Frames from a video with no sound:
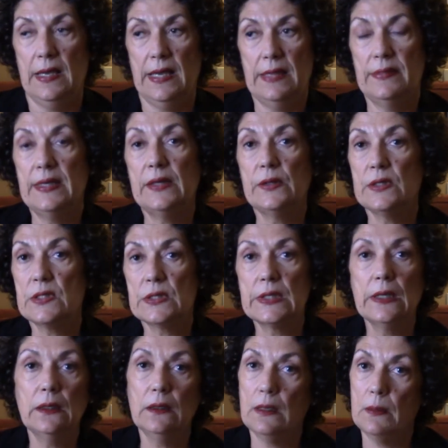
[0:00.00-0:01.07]
there is
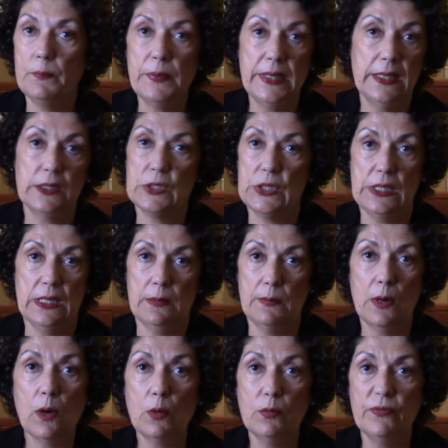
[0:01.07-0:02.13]
still a big
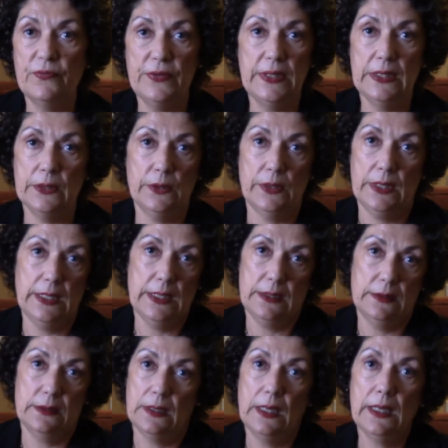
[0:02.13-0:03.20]
GMO fear
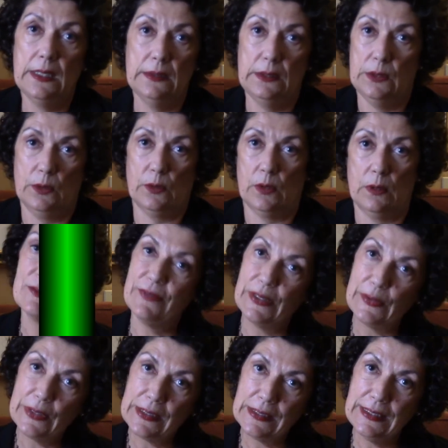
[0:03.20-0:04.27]
in Europe.
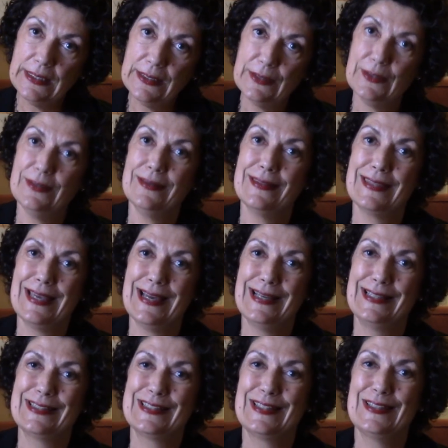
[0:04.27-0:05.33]
Very clear
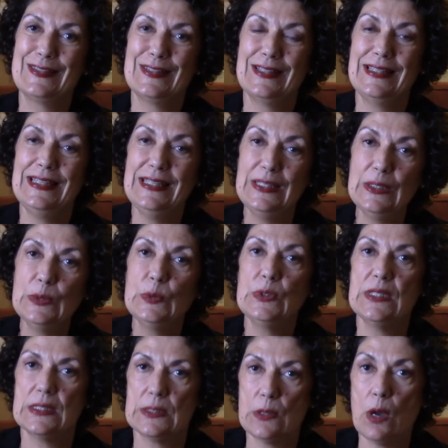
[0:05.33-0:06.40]
that the EU
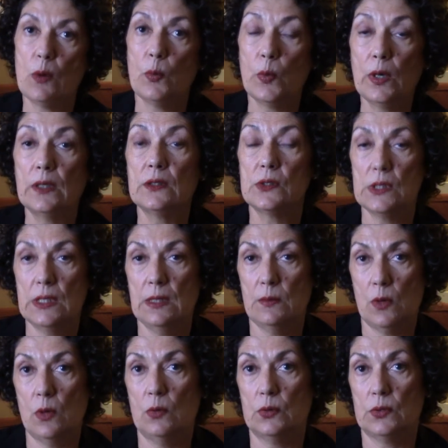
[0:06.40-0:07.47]
does not want
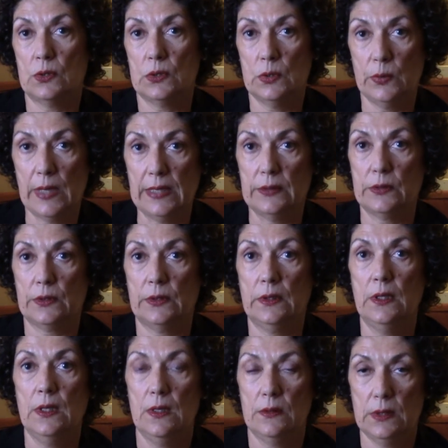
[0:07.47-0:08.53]
GMO to
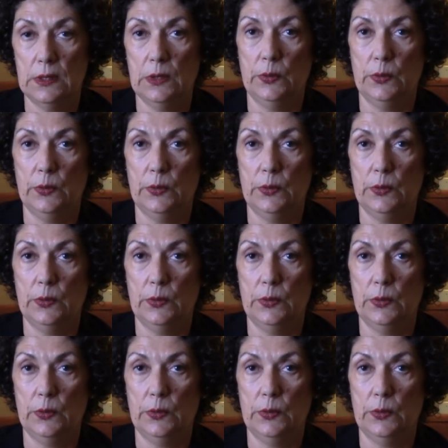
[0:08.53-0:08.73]
enter the